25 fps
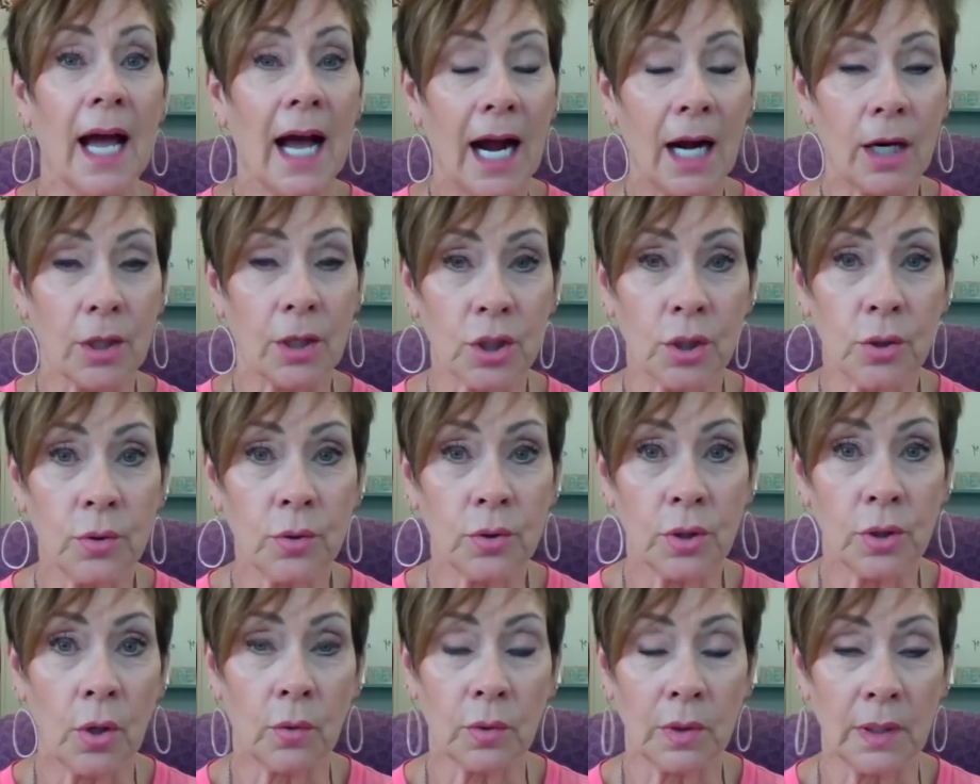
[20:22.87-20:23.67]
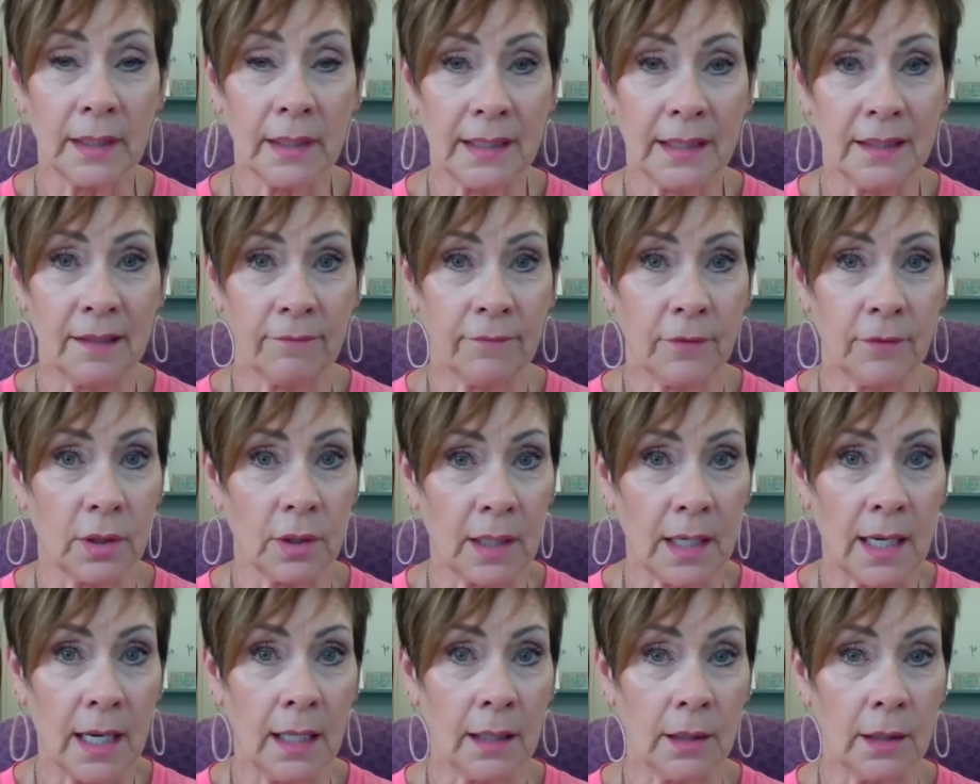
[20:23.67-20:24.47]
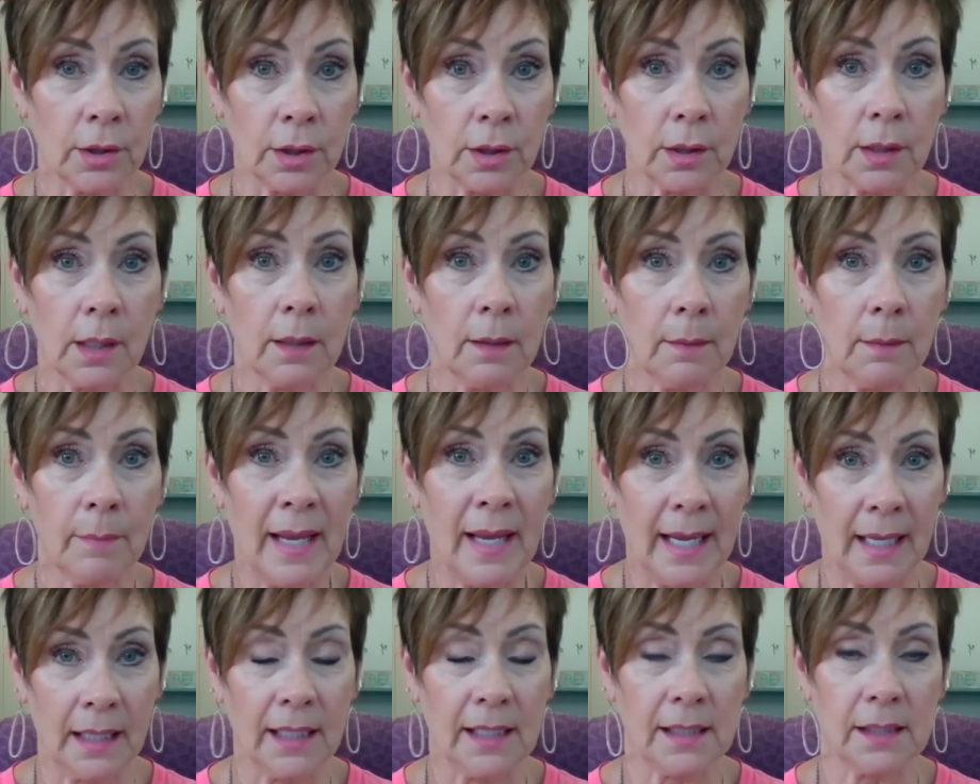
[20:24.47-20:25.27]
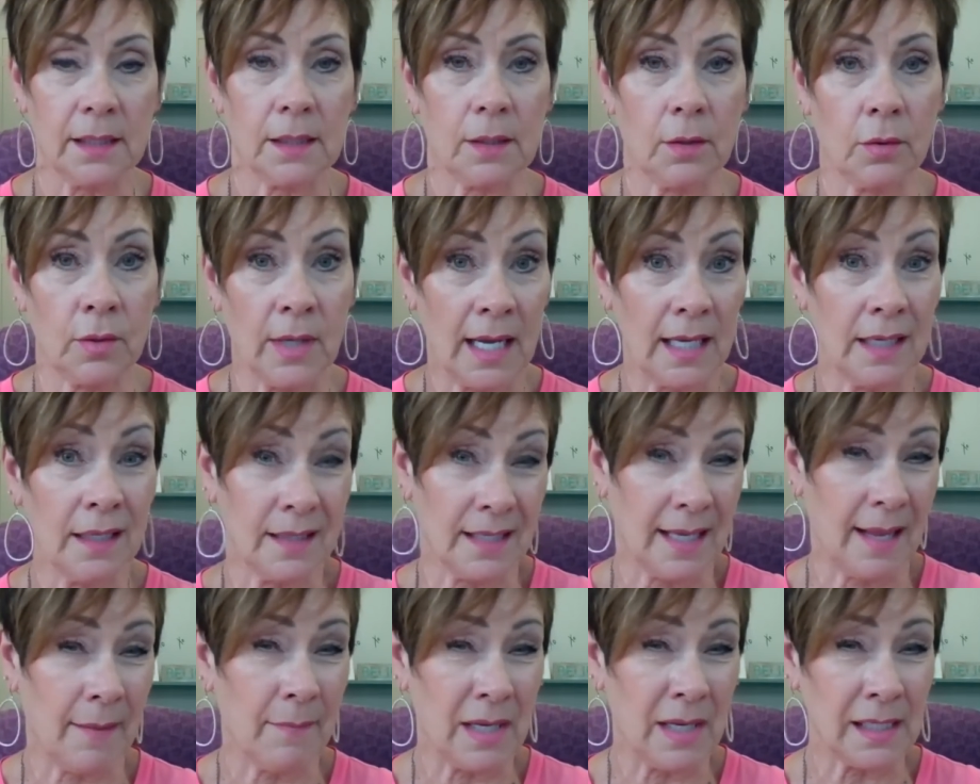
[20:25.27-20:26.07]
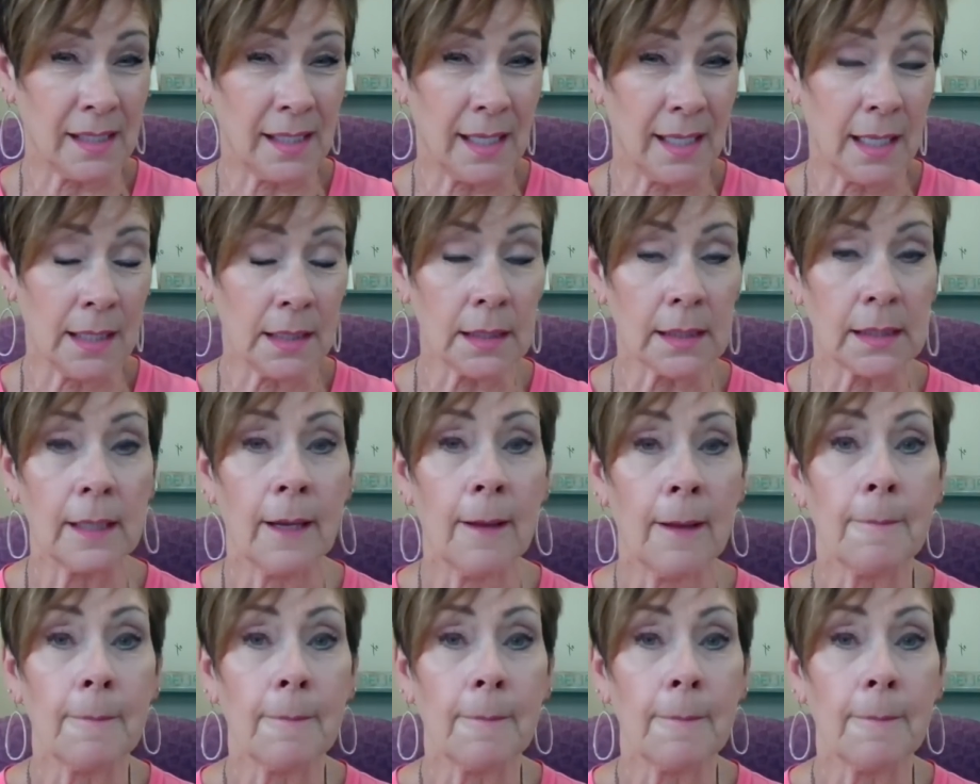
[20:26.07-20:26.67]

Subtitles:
are 2 totally different color palettes. Okay, does that make sense?